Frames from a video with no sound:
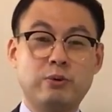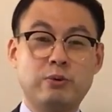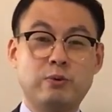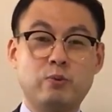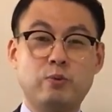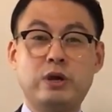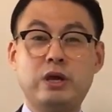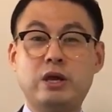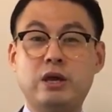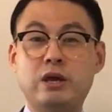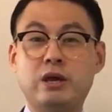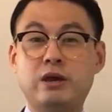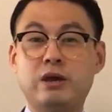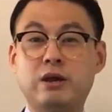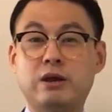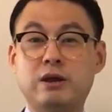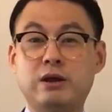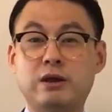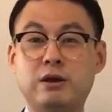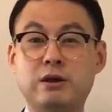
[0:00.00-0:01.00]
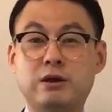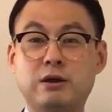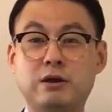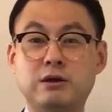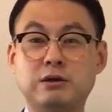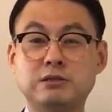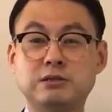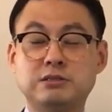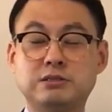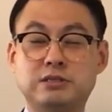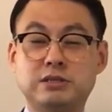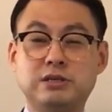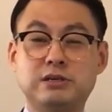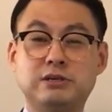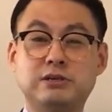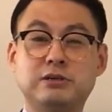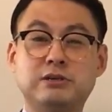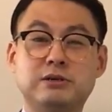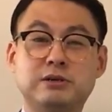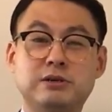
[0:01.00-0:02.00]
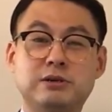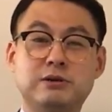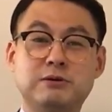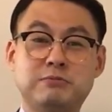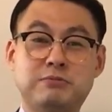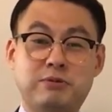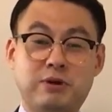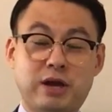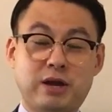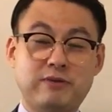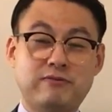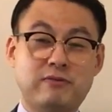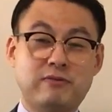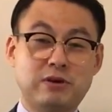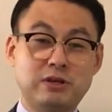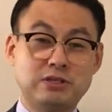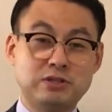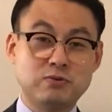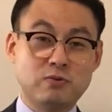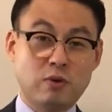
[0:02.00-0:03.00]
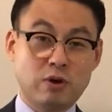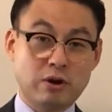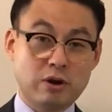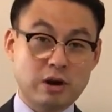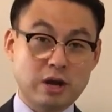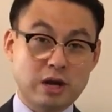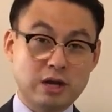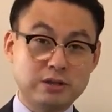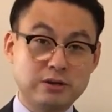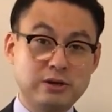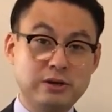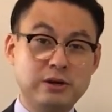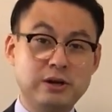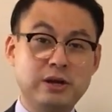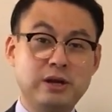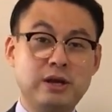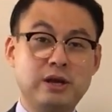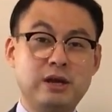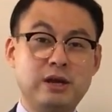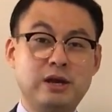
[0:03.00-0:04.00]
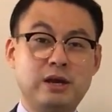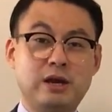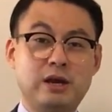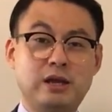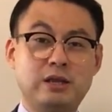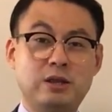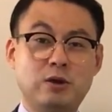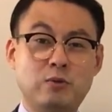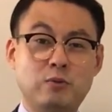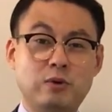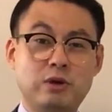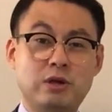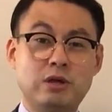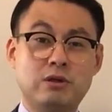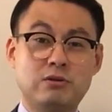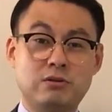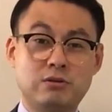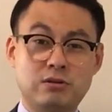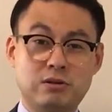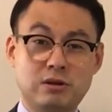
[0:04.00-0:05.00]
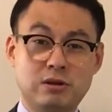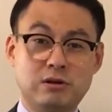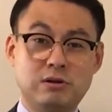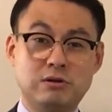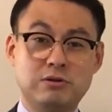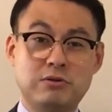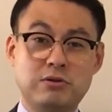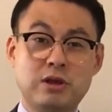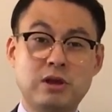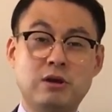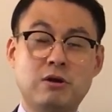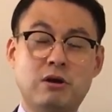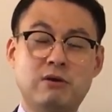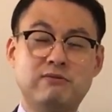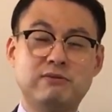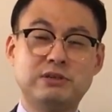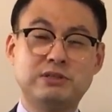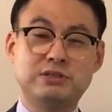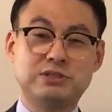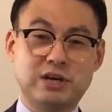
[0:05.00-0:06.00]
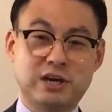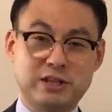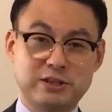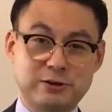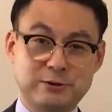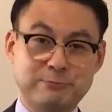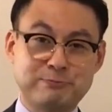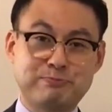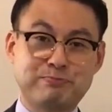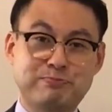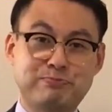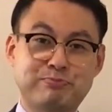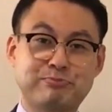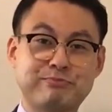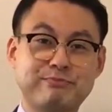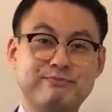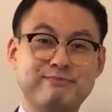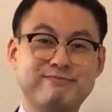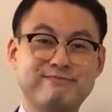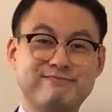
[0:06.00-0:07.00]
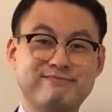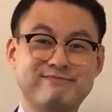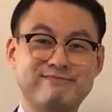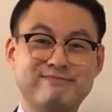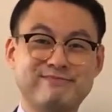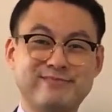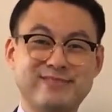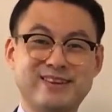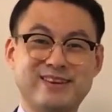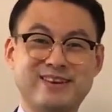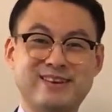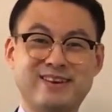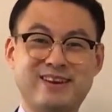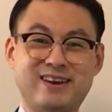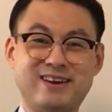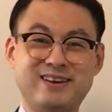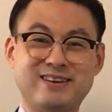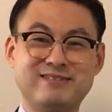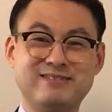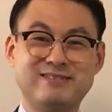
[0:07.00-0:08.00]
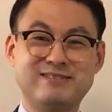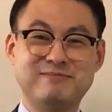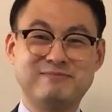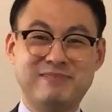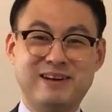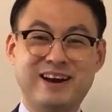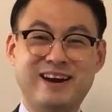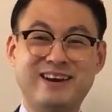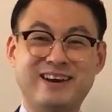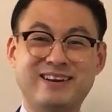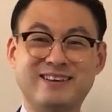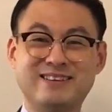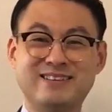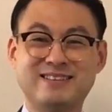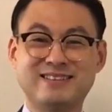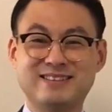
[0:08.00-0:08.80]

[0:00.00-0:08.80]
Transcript: we still pray for each one another and we still think of each other. Okay. Bye.